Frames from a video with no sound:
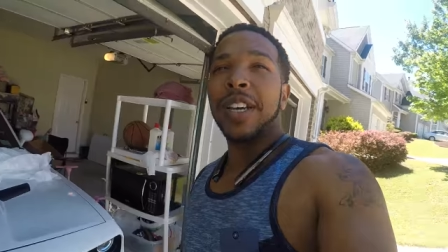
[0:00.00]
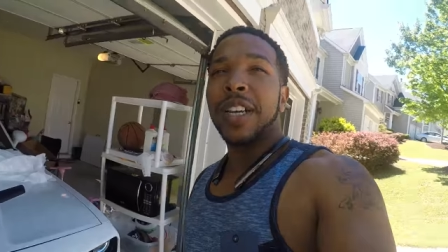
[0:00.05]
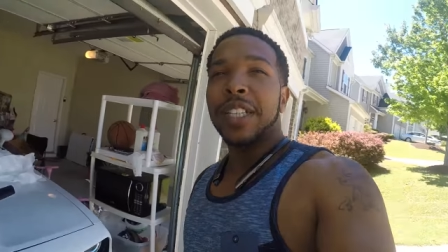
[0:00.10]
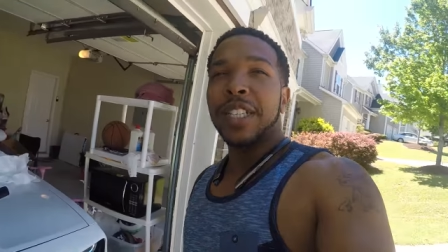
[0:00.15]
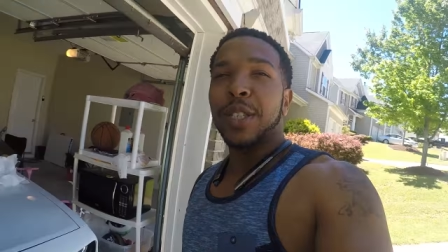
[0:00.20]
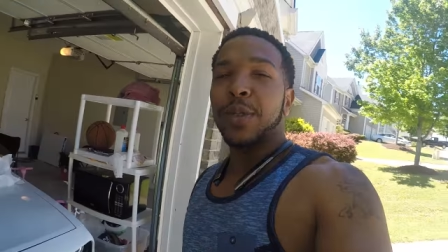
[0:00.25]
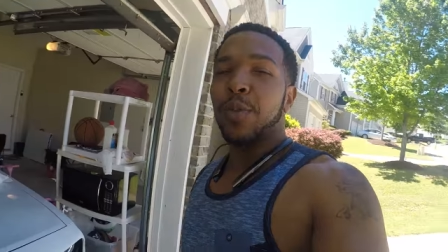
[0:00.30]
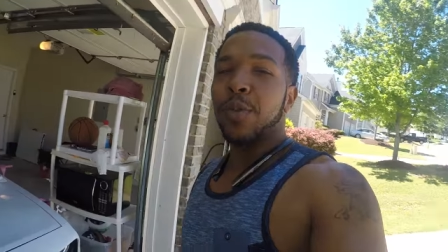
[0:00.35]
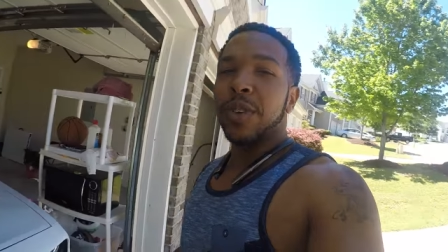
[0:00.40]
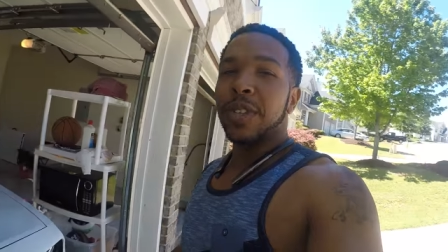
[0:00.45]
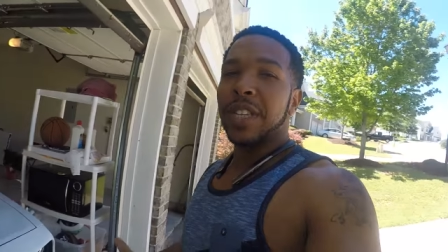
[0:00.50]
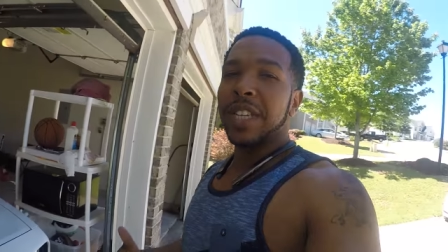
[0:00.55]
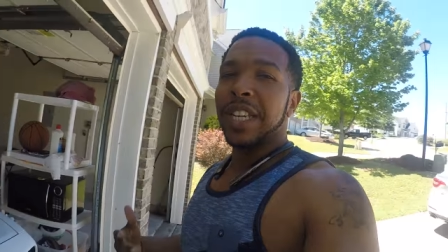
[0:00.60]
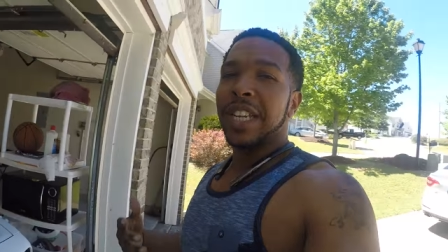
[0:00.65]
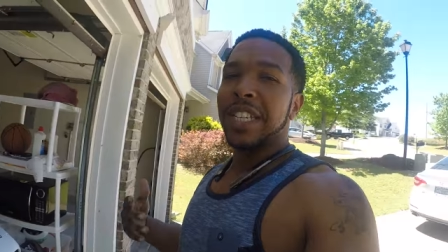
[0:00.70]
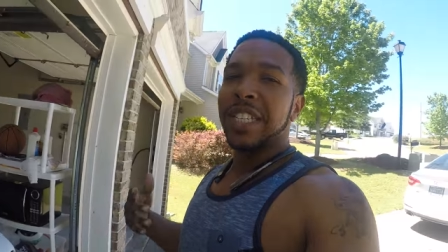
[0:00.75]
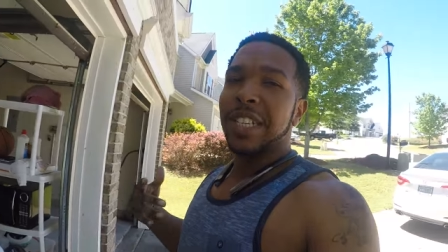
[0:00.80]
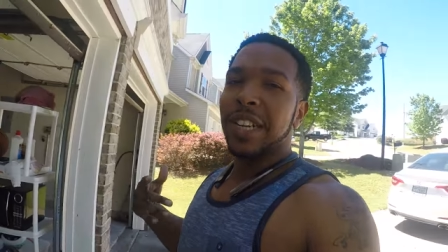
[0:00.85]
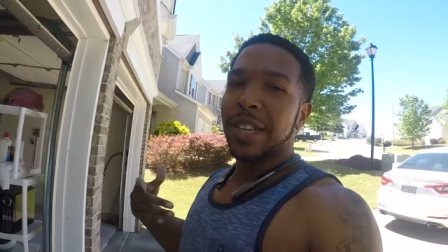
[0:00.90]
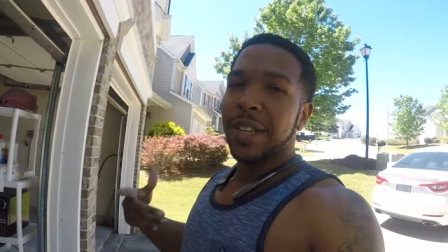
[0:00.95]
I just wanted to
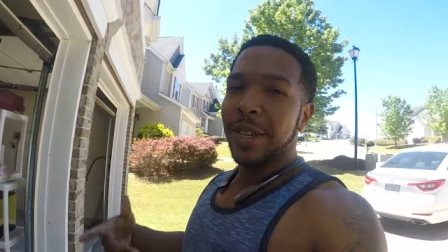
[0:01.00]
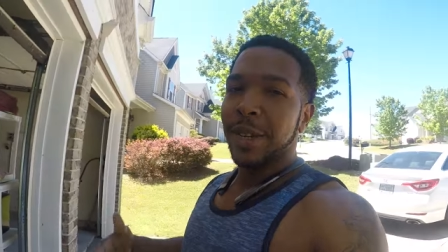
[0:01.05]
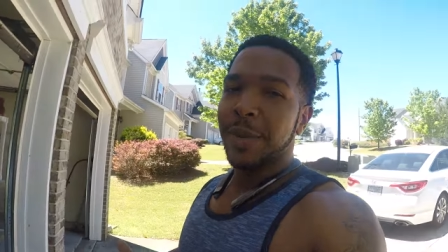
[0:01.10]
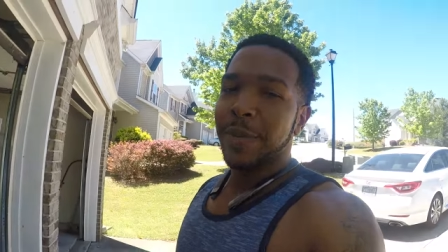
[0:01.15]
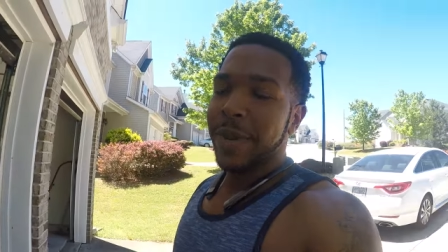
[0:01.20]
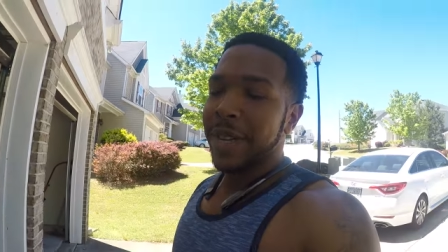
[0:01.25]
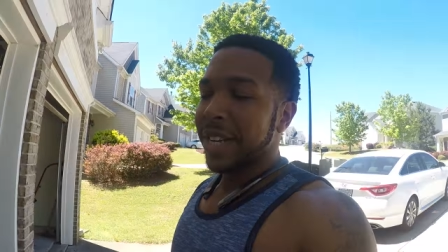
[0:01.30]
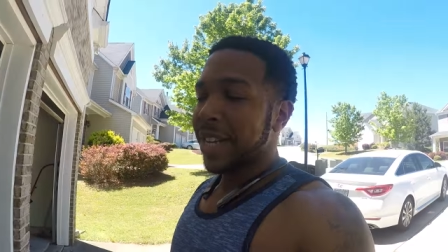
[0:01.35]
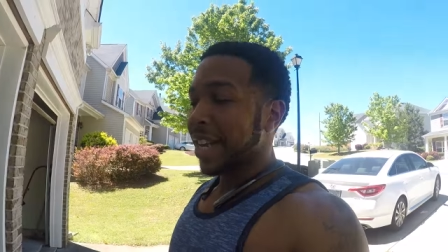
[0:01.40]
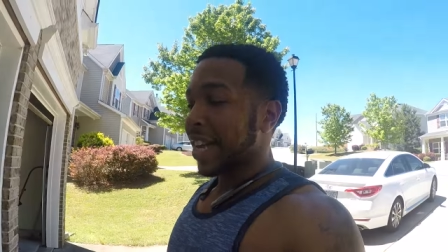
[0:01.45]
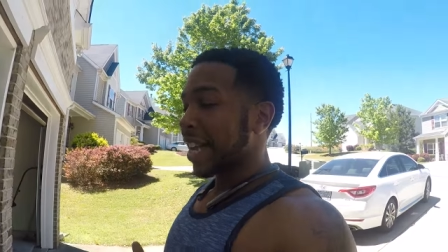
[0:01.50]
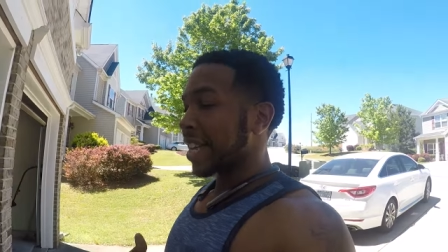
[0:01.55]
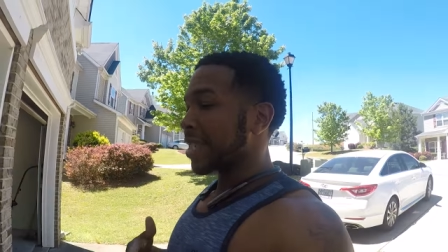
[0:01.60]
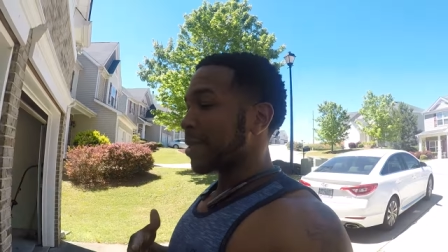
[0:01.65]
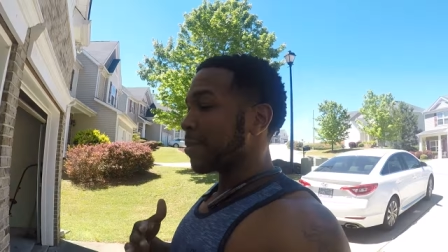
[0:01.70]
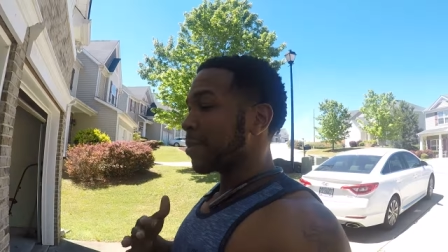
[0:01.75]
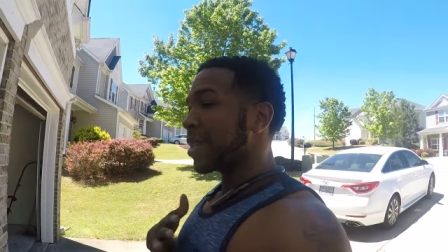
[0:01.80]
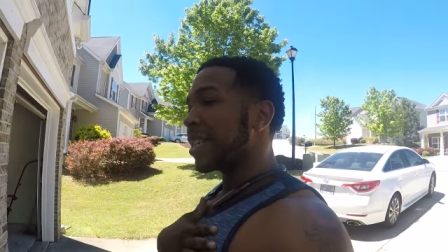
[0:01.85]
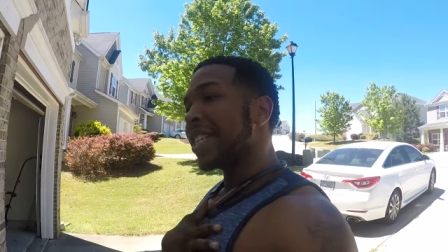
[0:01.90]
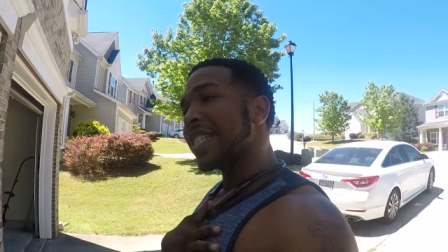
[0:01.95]
let y'all know, man, I got
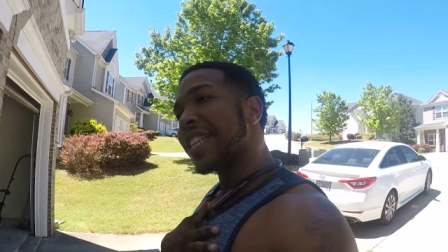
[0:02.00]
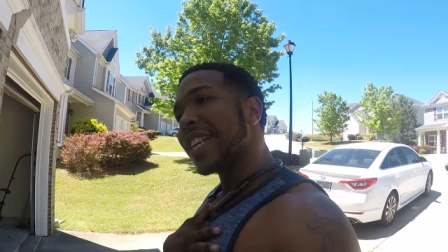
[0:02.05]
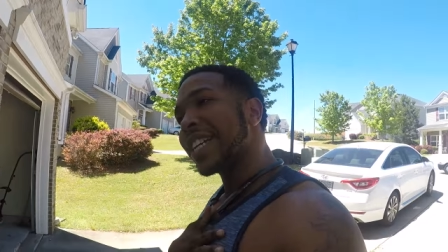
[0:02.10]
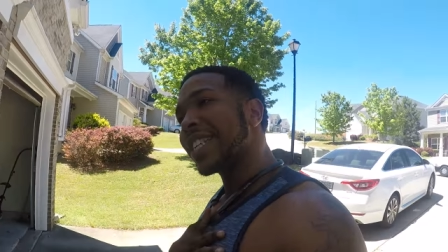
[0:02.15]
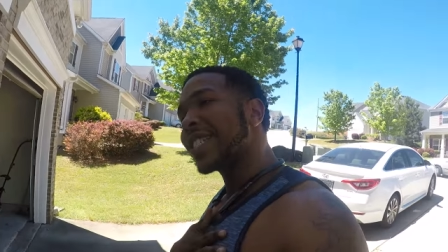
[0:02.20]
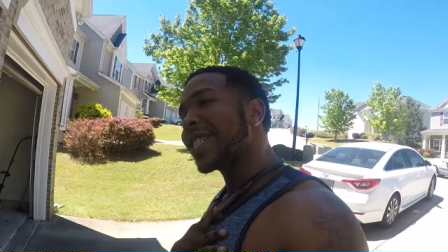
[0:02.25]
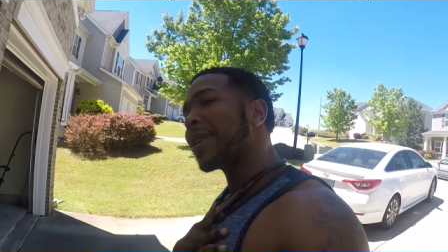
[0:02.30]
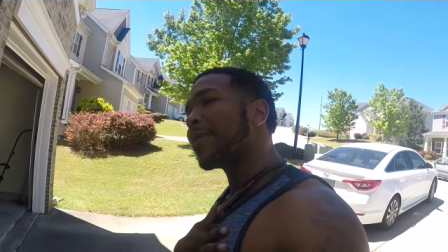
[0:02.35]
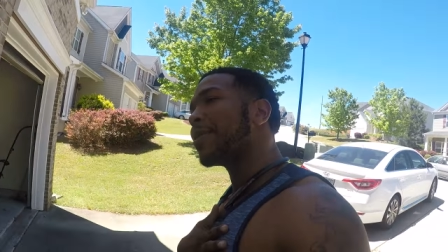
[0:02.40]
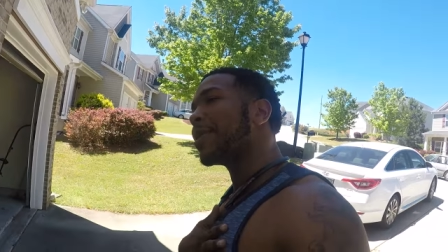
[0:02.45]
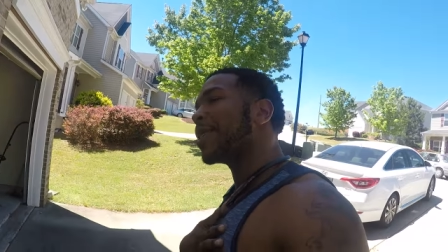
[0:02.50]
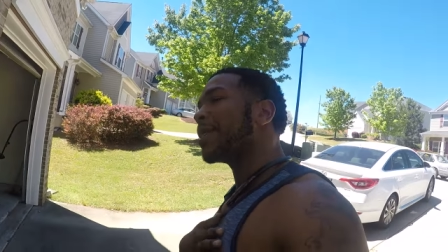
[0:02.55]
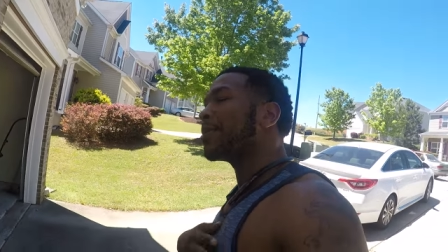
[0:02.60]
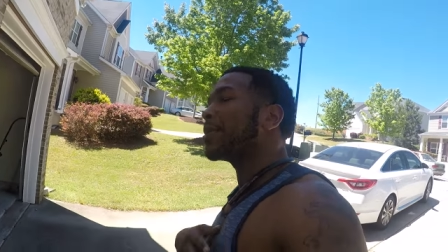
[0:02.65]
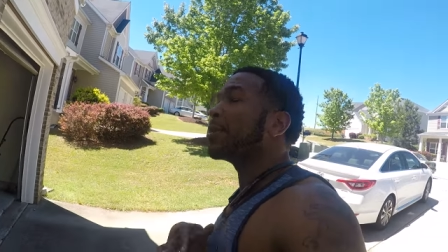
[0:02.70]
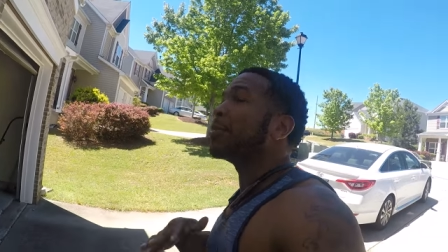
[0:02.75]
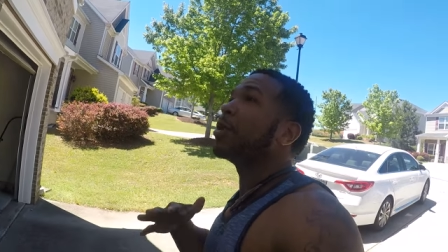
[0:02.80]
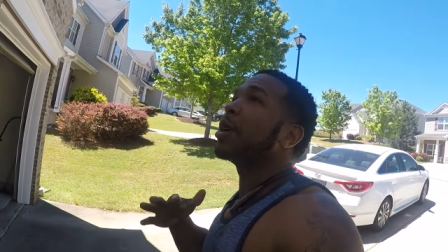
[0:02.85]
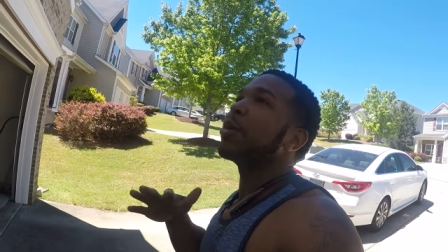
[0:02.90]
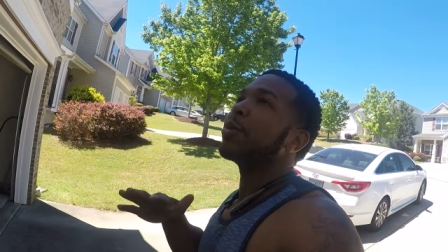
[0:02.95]
some good things coming up, some,